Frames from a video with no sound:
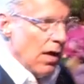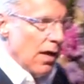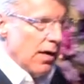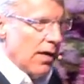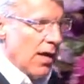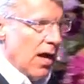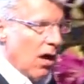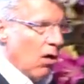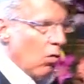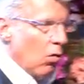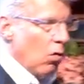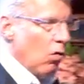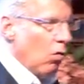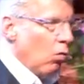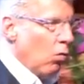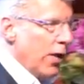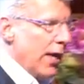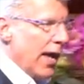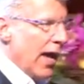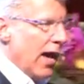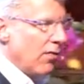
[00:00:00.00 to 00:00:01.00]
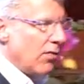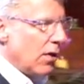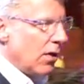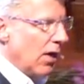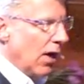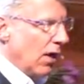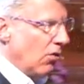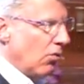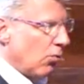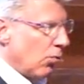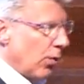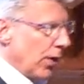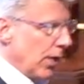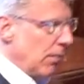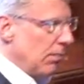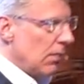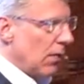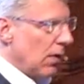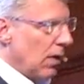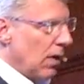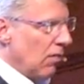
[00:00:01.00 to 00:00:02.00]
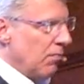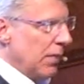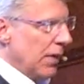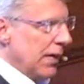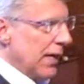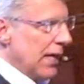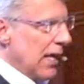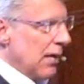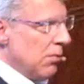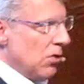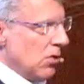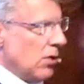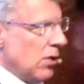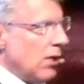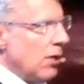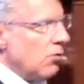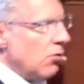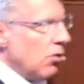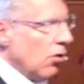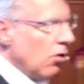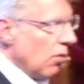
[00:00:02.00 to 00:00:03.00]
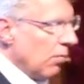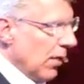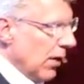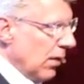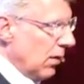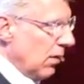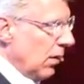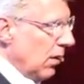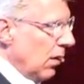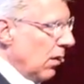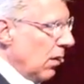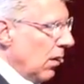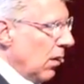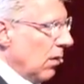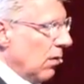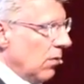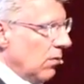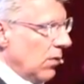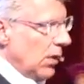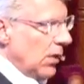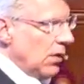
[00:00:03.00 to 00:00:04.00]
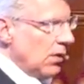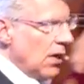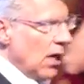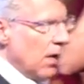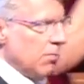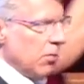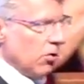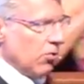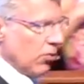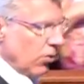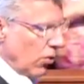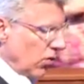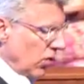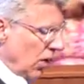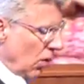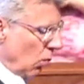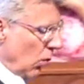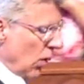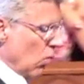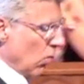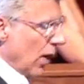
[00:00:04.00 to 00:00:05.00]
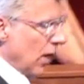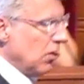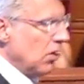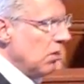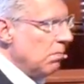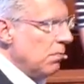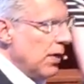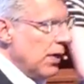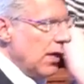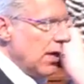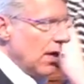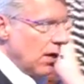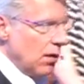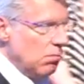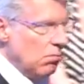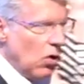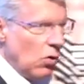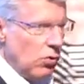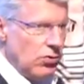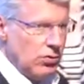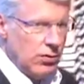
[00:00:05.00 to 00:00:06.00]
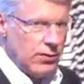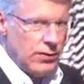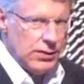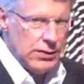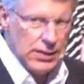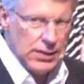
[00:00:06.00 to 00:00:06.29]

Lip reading: Now, we have the luxury of being able to determine the temperature that we want to be in most of the